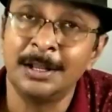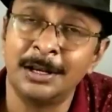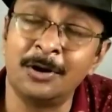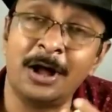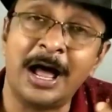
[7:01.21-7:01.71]

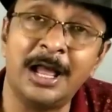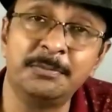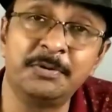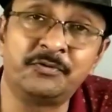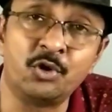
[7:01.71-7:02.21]
Now,
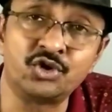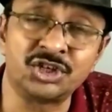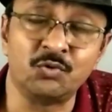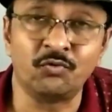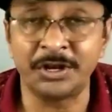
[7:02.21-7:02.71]
I'll be
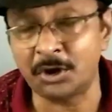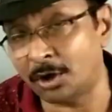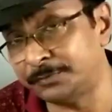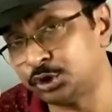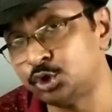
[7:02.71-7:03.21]
forcing one
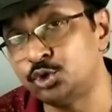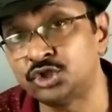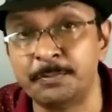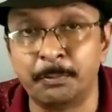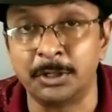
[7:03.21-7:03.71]
of the 2
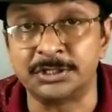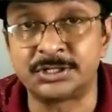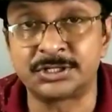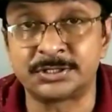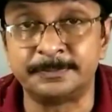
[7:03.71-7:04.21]

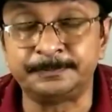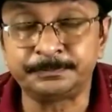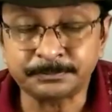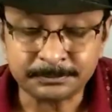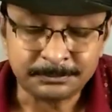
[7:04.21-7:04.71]
symbols.
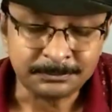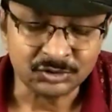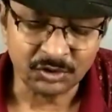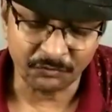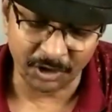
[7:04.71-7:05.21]

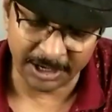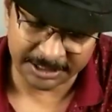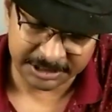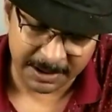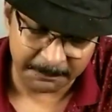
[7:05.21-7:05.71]
For
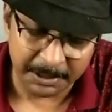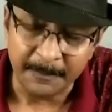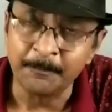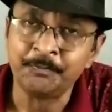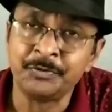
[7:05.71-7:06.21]

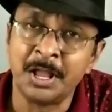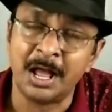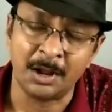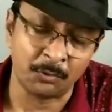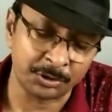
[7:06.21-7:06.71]
example,
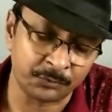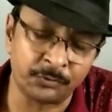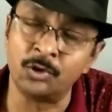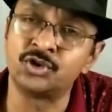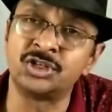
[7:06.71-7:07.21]
I want to
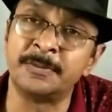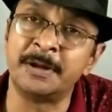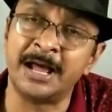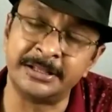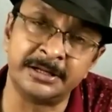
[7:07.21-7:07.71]
force them
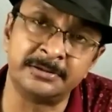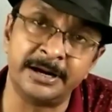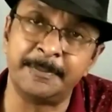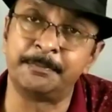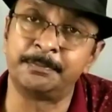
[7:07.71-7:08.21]
either
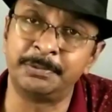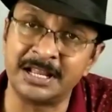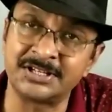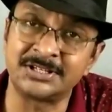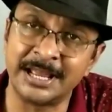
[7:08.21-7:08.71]
a
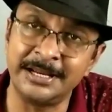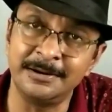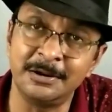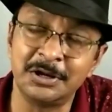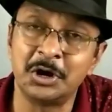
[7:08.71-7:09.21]
plus
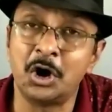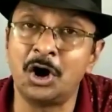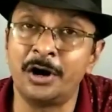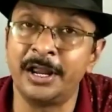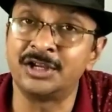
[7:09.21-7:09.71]
sign
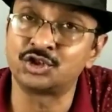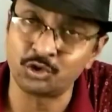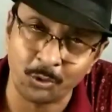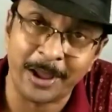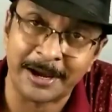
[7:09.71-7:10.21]
or a
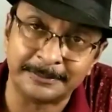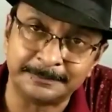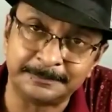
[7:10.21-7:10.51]
square.